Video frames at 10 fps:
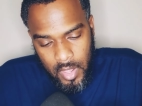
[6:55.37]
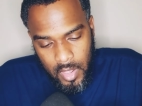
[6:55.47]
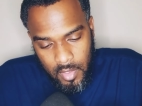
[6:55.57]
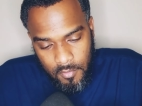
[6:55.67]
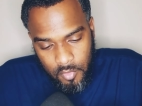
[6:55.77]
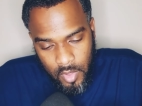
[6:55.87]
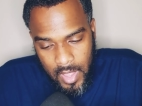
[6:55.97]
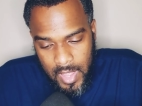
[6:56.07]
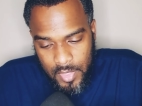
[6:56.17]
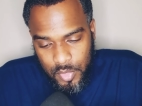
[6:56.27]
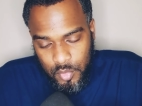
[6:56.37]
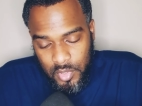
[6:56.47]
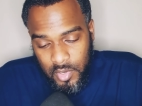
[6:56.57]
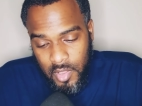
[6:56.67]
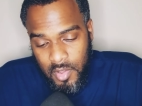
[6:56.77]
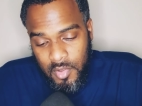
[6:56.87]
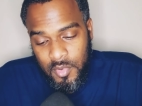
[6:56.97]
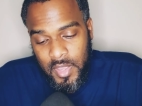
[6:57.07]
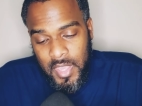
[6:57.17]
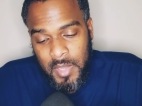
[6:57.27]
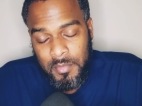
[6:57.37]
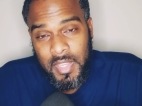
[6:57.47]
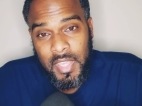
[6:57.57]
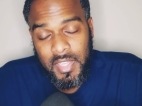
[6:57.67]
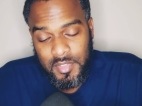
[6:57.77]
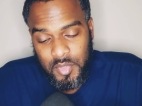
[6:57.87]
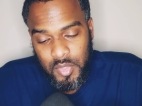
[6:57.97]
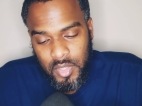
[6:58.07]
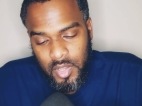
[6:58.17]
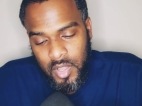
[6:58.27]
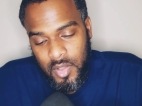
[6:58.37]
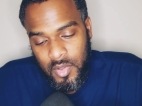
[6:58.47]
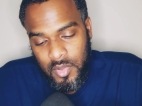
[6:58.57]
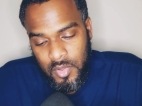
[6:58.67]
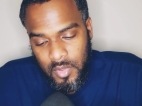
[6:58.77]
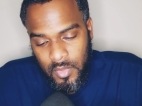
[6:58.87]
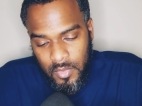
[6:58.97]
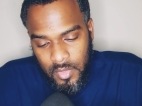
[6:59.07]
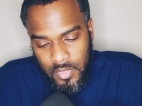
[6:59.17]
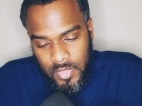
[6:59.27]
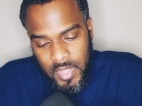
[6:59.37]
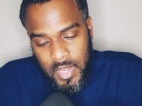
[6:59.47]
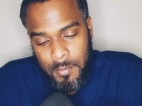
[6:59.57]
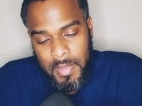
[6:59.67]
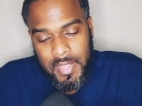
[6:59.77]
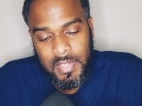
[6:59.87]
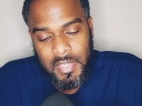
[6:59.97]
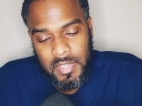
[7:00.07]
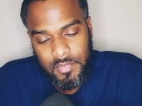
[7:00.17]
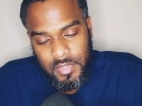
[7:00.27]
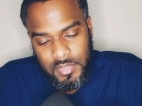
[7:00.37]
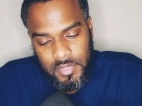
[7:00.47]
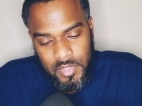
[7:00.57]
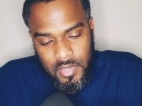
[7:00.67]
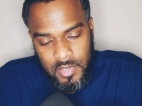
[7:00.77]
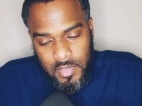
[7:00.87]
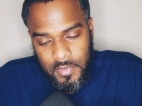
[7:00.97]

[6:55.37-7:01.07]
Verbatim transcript: for I through the law am dead to the law, that I might live unto God.